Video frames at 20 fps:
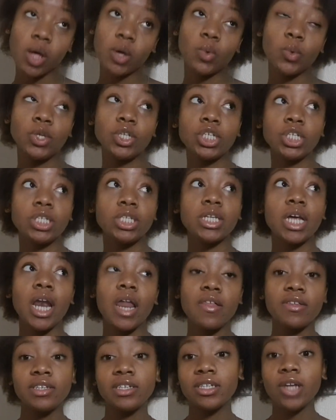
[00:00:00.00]
which is
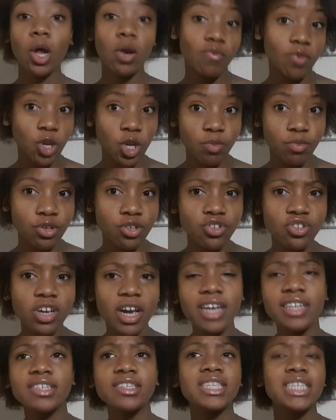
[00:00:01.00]
another sit down video because you
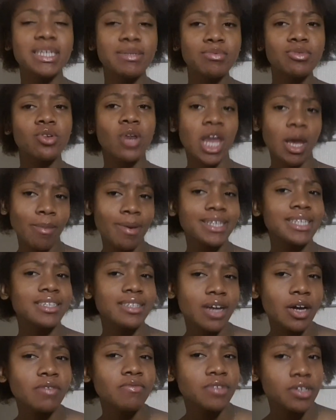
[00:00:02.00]
guys seem to like my sit
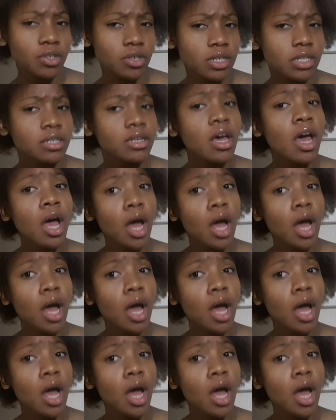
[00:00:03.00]
down videos